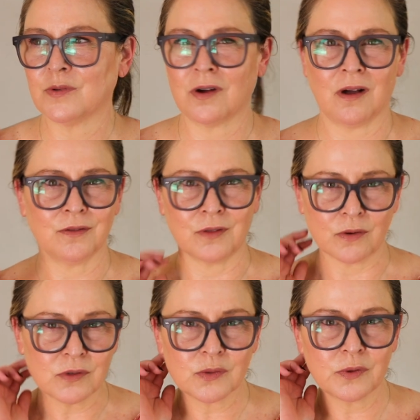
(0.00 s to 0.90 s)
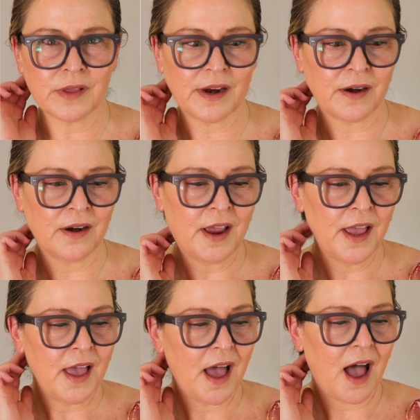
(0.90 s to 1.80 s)
were called. Those were there.
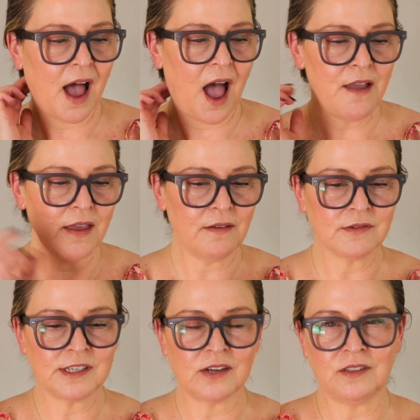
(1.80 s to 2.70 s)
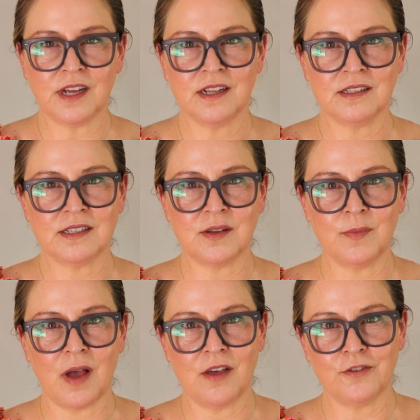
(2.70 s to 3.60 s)
I settled on
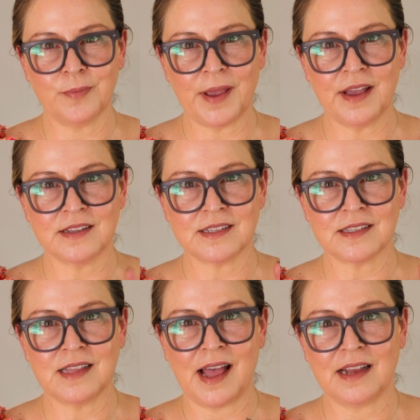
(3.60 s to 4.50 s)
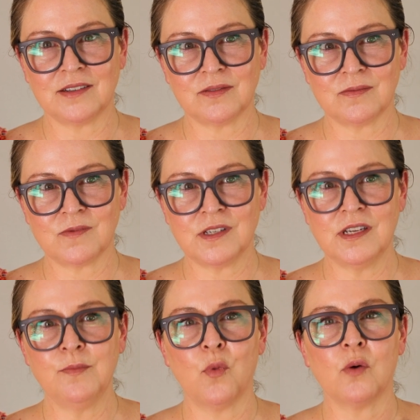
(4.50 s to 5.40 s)
some other pants that
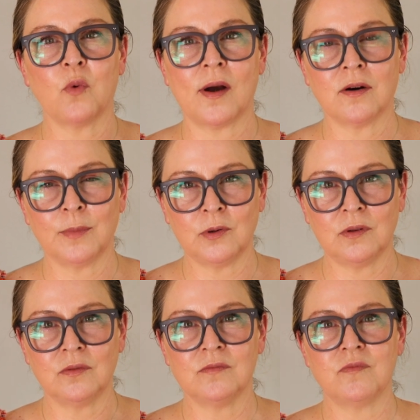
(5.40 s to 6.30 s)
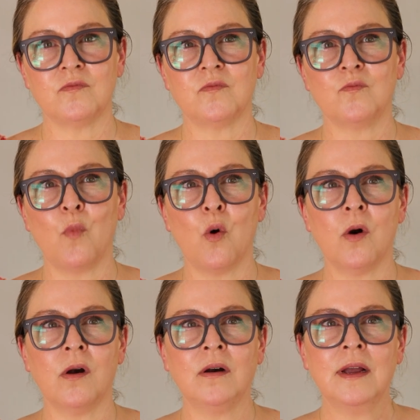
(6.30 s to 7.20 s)
seem more wearable,
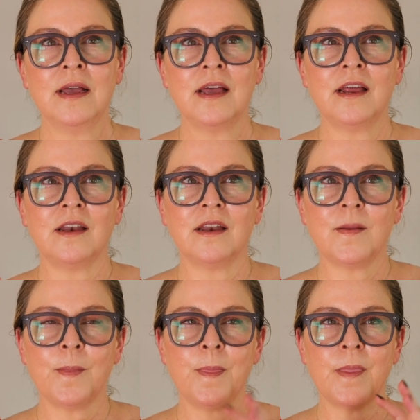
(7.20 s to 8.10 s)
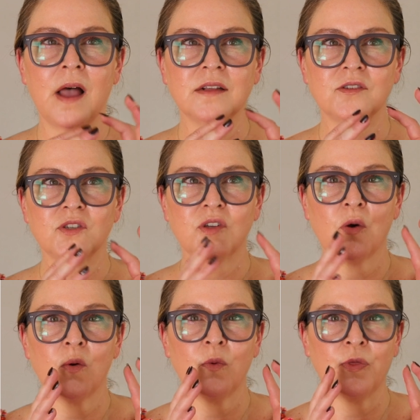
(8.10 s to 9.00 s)
more not
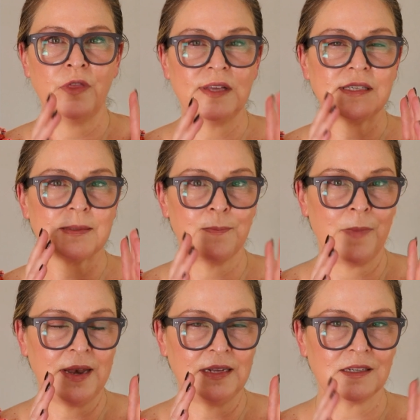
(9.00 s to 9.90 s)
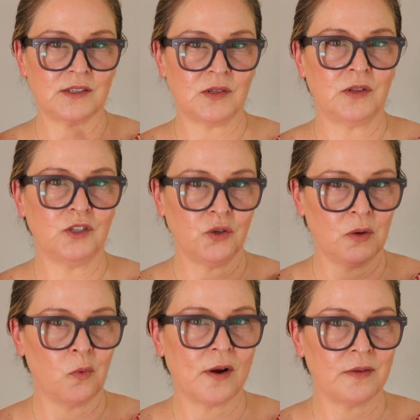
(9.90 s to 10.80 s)
so this minute, so that you
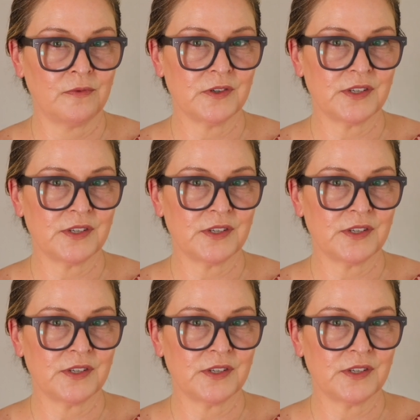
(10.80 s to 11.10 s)
could wear them for